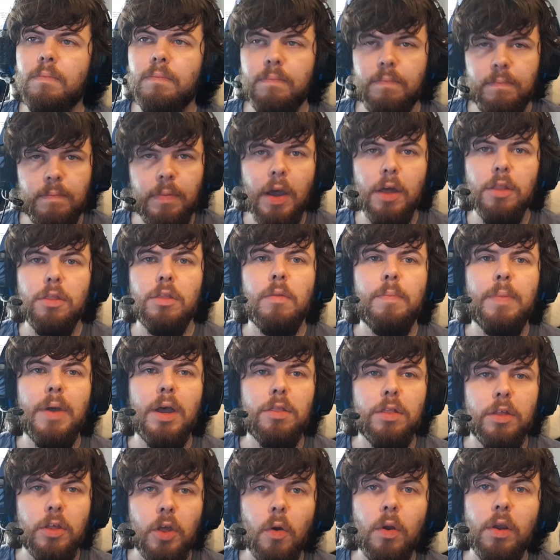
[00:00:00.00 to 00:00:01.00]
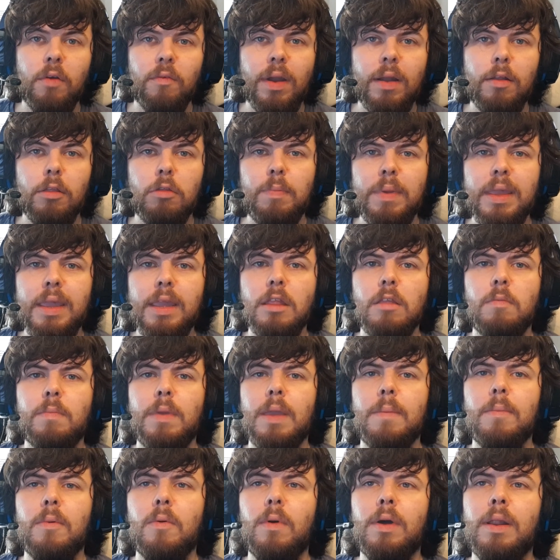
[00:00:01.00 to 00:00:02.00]
person to person going around speaking to
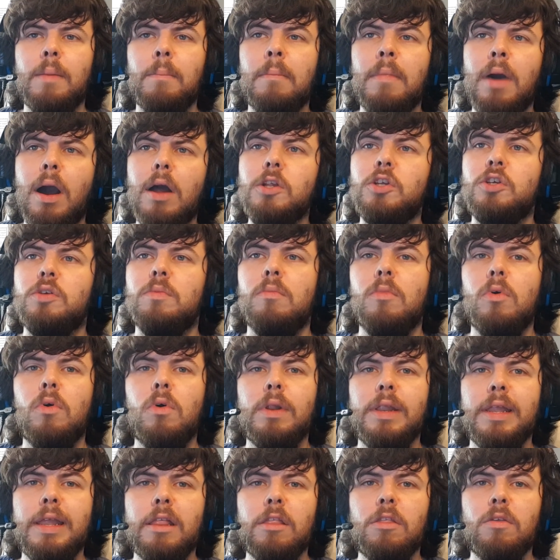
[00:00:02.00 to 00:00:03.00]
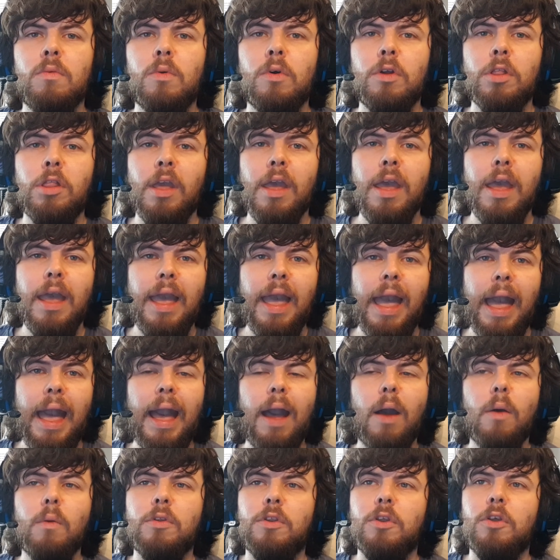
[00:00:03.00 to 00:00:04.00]
people, and much more leaning towards
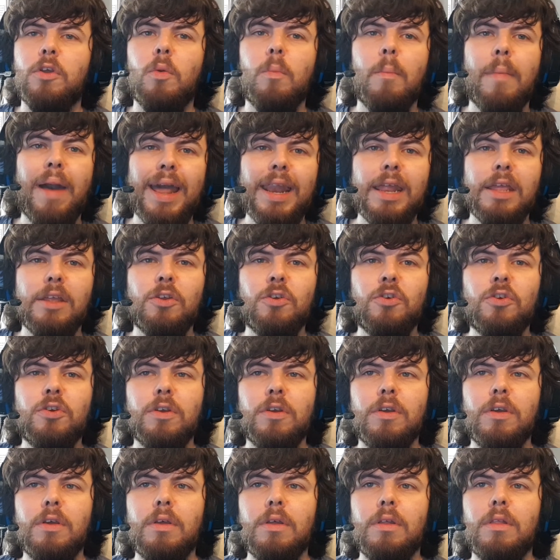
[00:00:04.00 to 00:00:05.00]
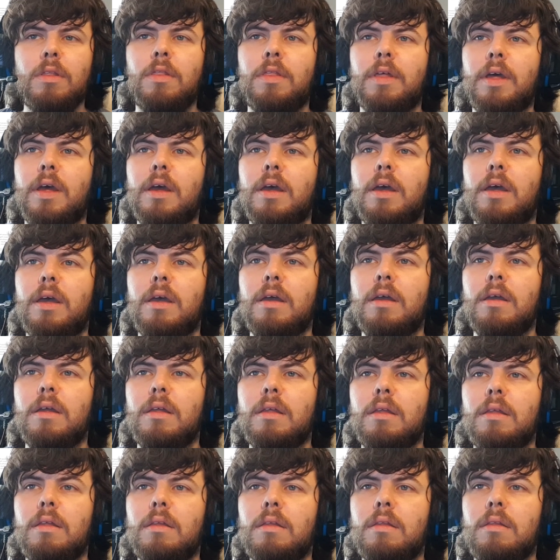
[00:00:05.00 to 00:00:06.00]
how do you manage the
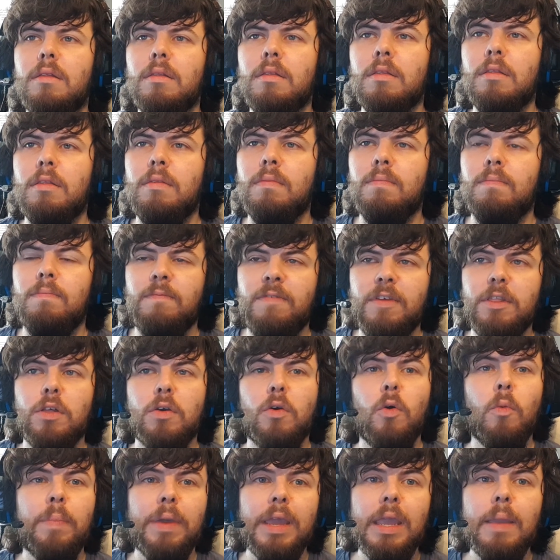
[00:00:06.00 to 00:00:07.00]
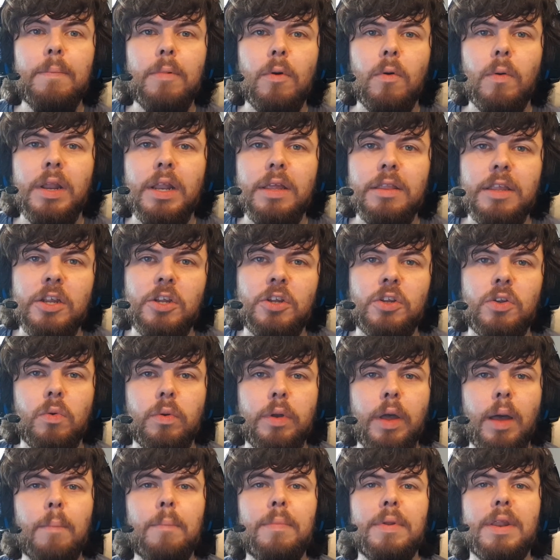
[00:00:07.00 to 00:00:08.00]
physical people in a digital
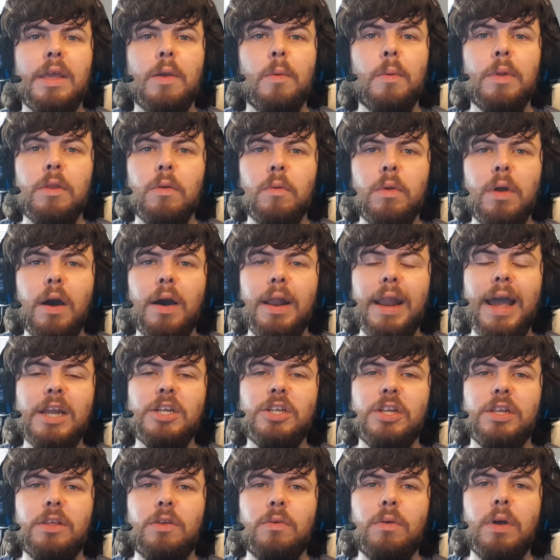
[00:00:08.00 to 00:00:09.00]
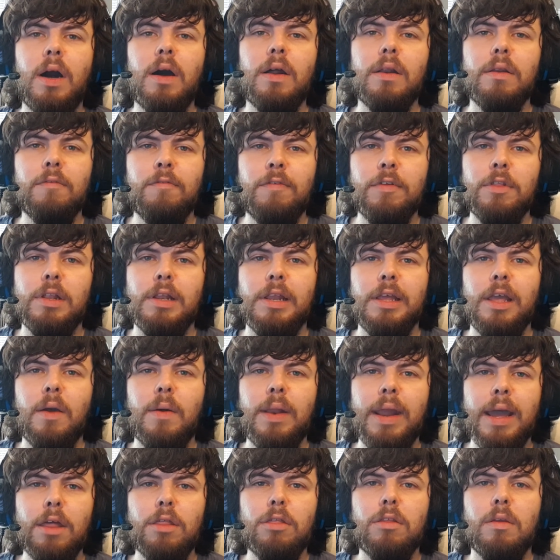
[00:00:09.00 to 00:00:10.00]
company when you can't physically go
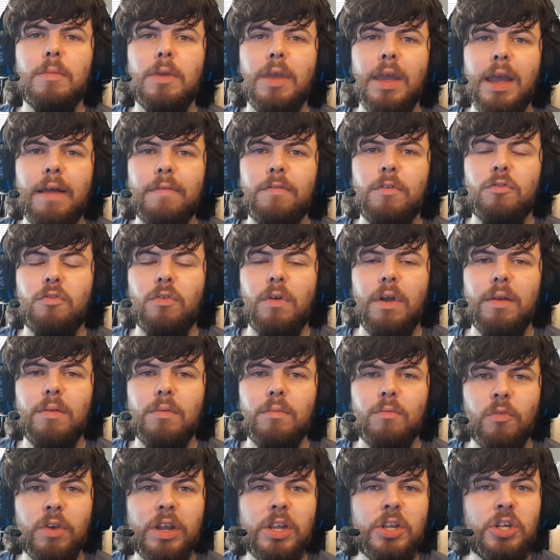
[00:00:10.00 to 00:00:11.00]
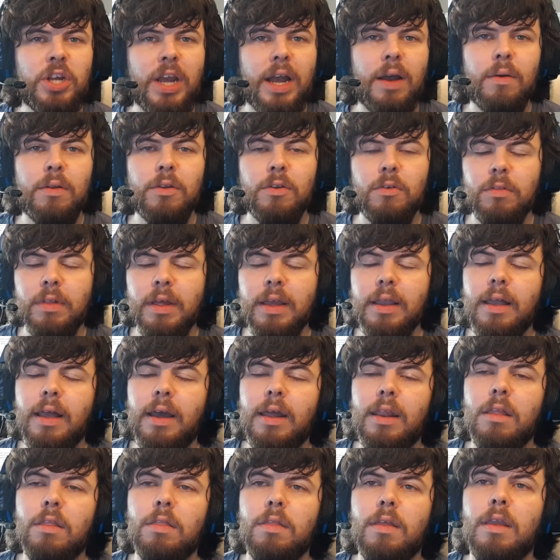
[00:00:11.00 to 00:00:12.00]
and ask them. You have to try and reach out and do that
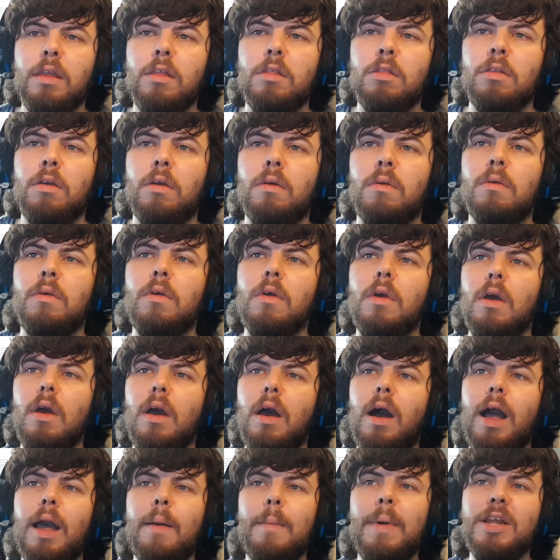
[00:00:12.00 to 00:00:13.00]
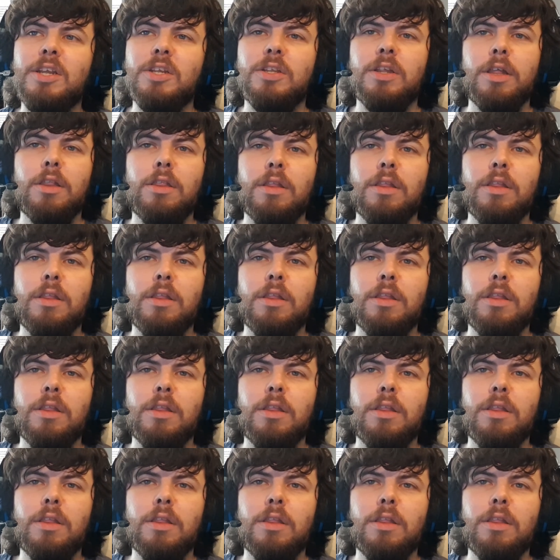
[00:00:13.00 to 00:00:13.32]
kind of thing. So I imagine